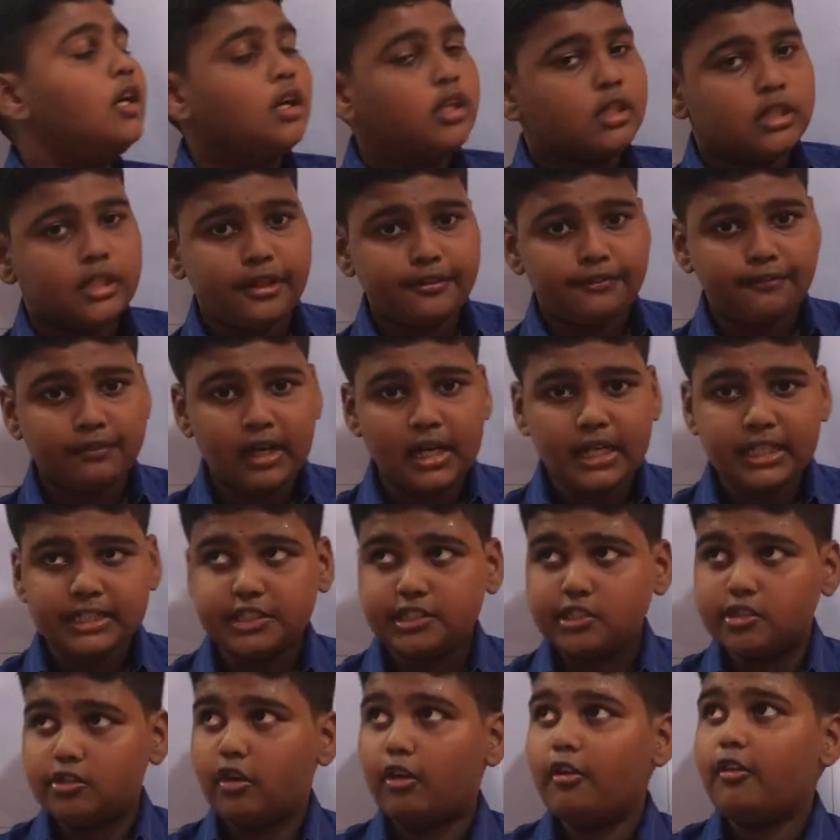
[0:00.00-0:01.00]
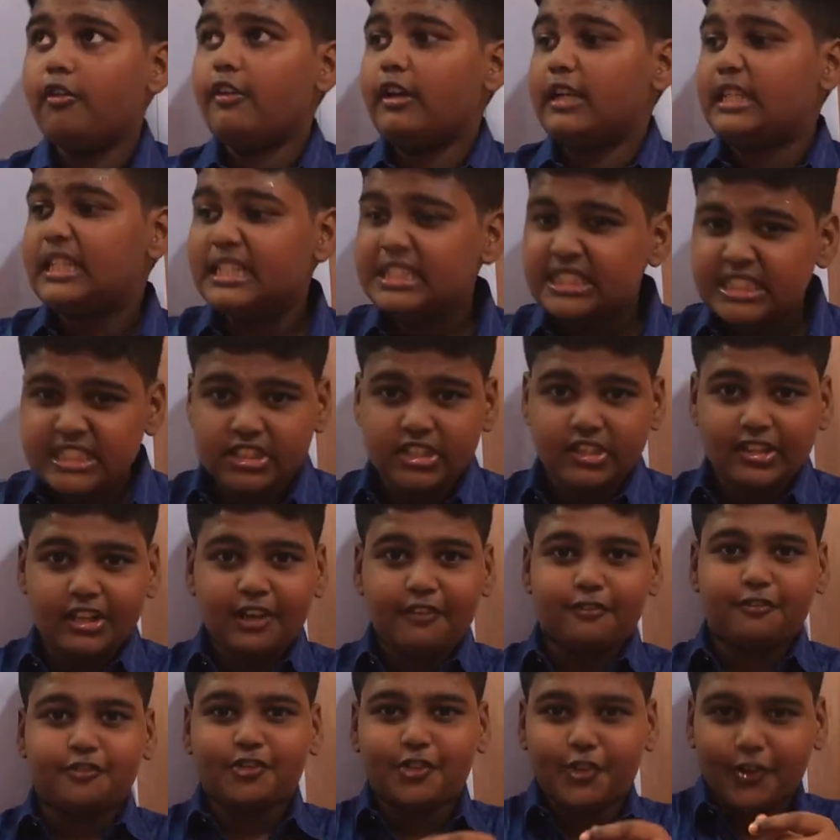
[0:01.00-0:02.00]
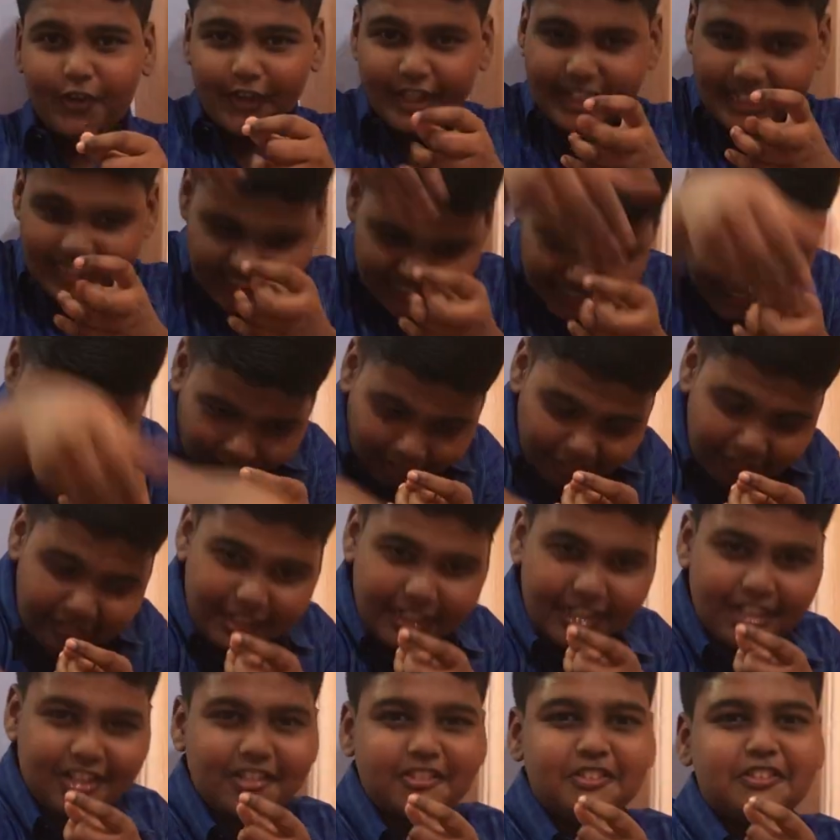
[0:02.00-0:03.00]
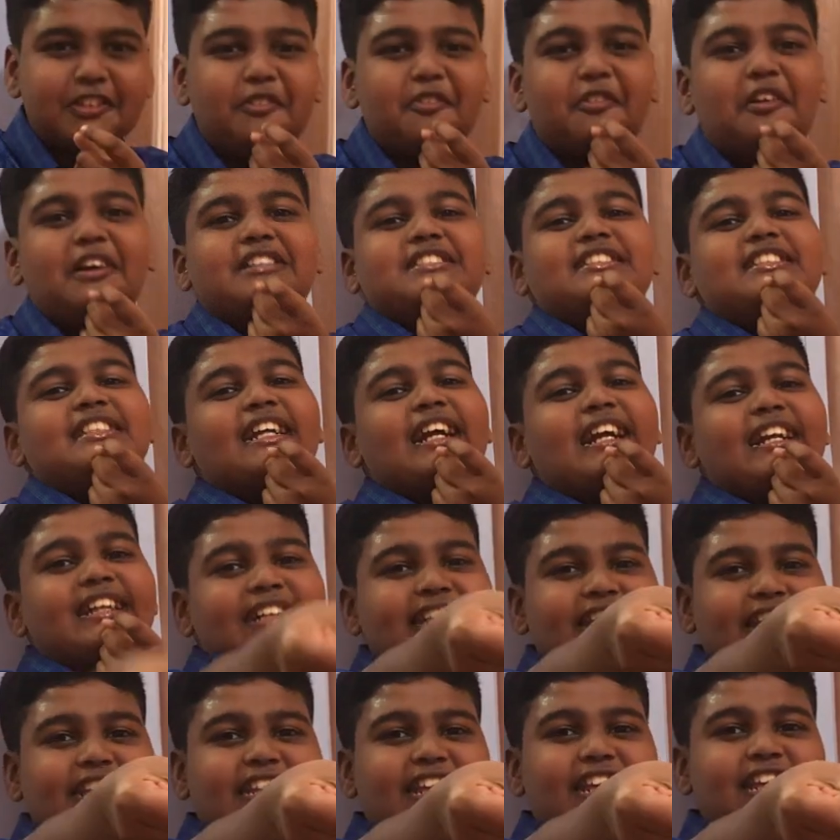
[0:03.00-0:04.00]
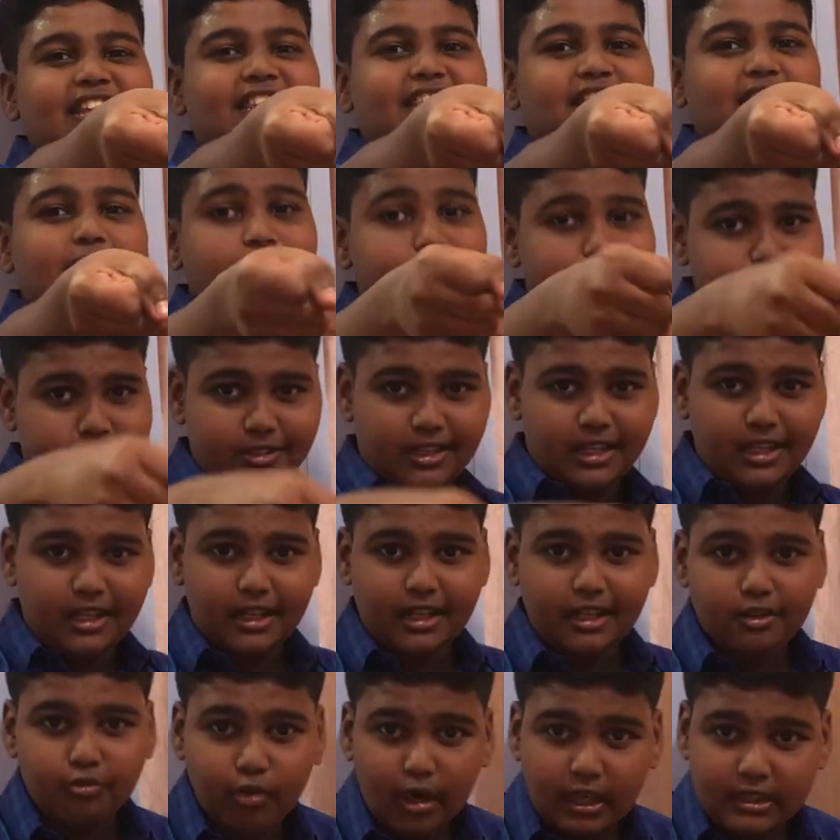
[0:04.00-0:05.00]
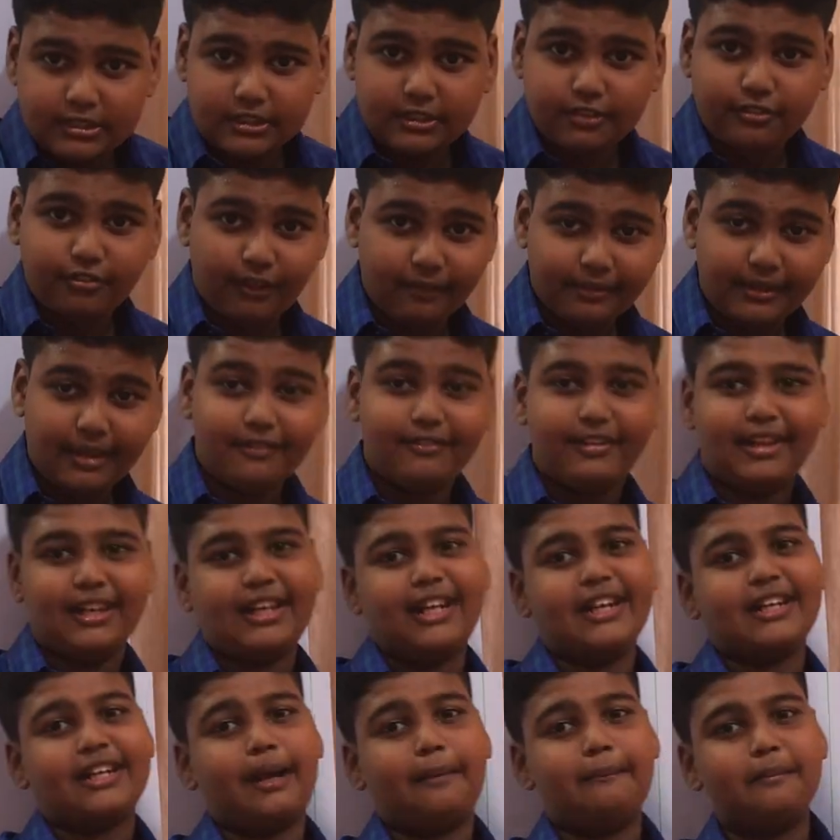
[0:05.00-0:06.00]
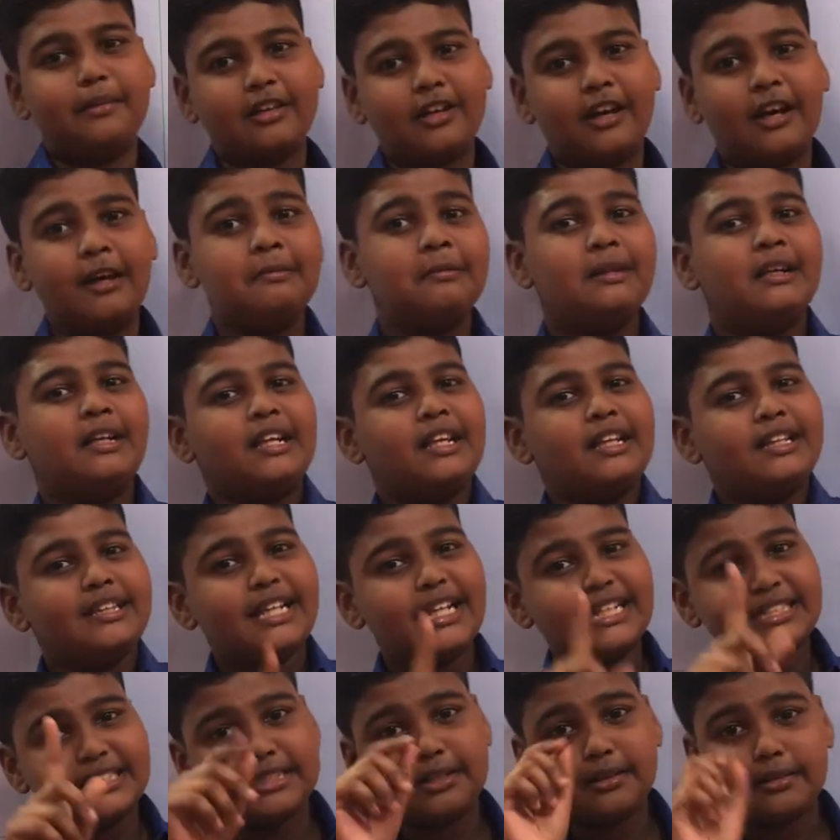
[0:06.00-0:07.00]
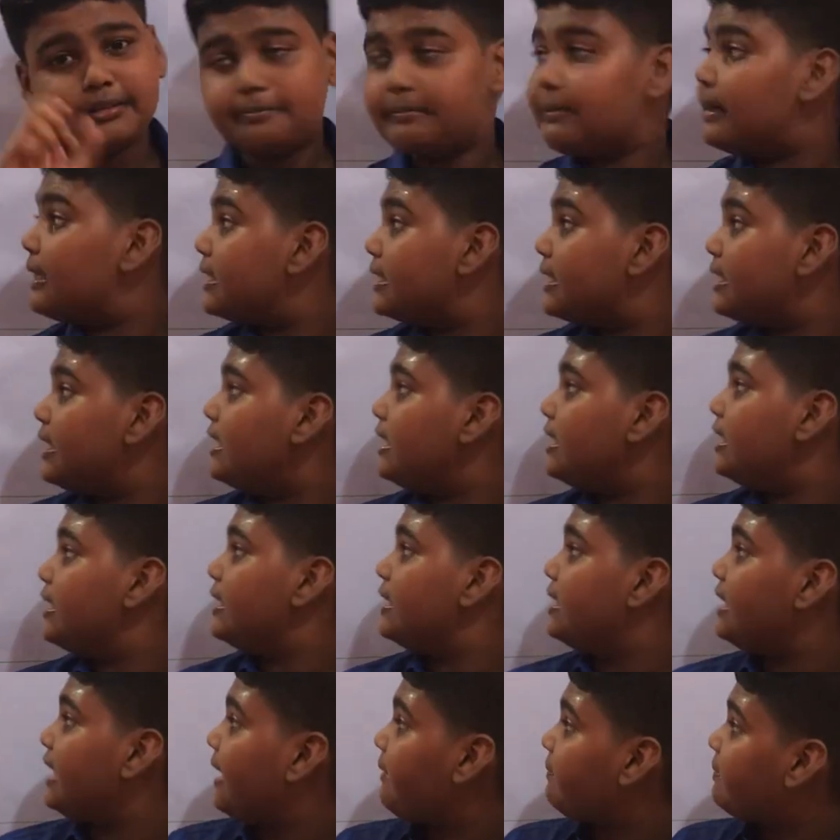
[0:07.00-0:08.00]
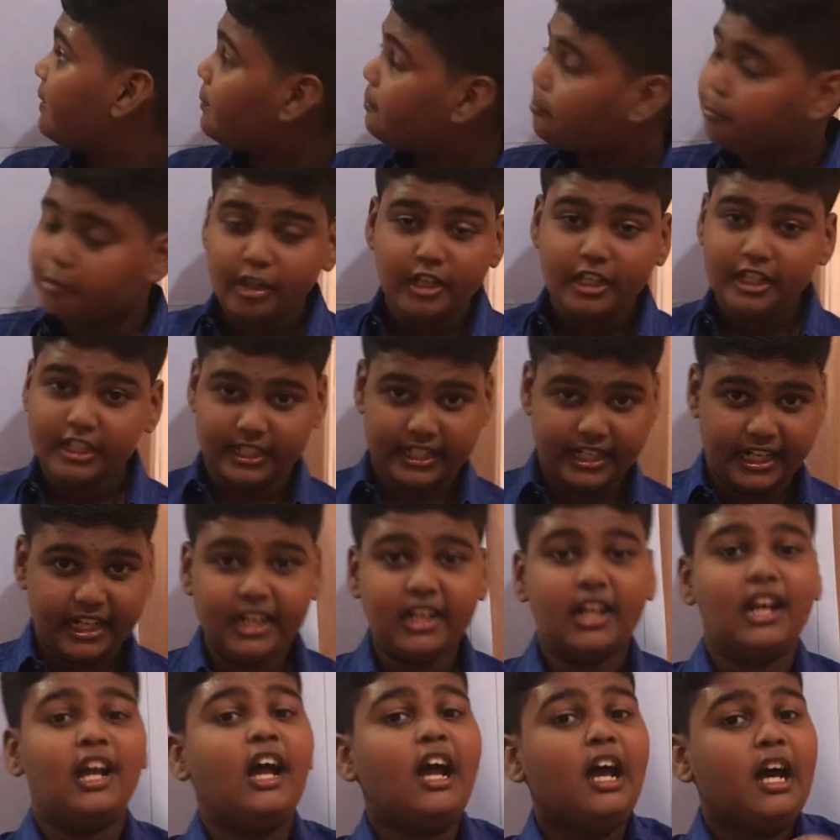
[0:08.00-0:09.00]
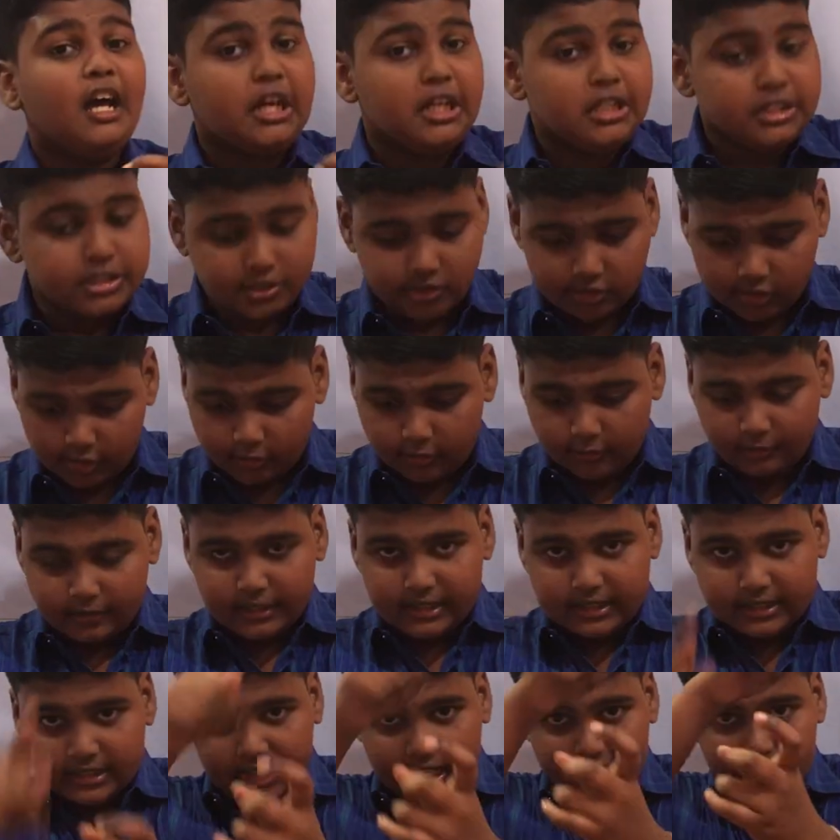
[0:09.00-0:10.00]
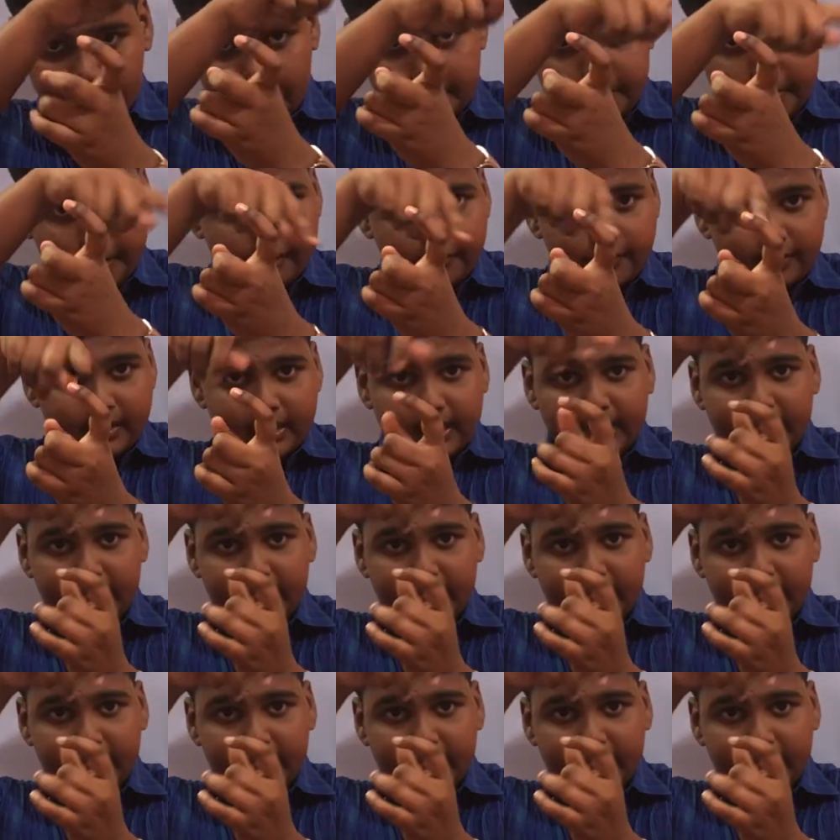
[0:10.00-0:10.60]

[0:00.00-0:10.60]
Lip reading: In wells, instead of going down into the water and taking the water from the well and coming up, there's a method named the pulley, right? So there will be wheel